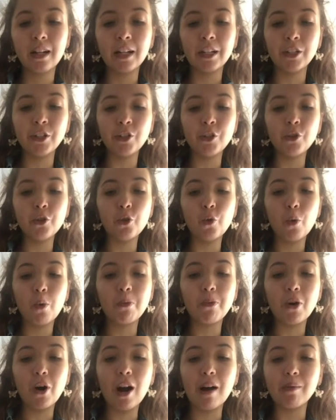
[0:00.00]
You
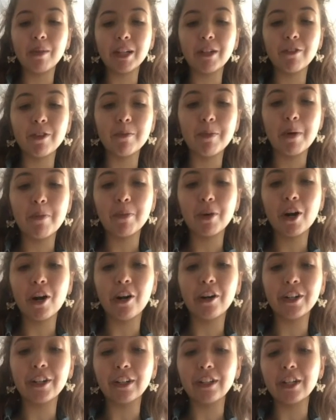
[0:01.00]
probably remember
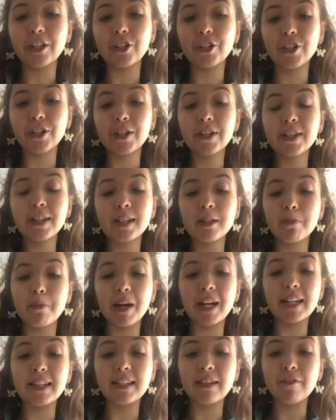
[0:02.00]
our delicious
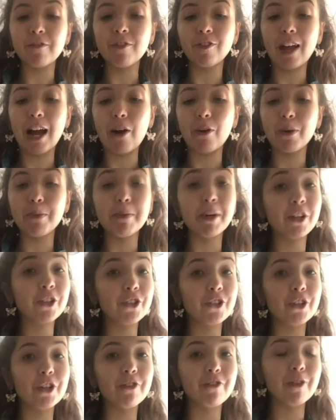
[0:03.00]
spice and flour
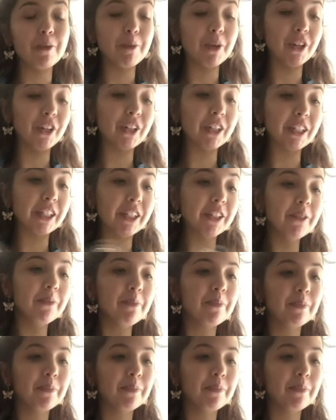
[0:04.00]
mixture from earlier.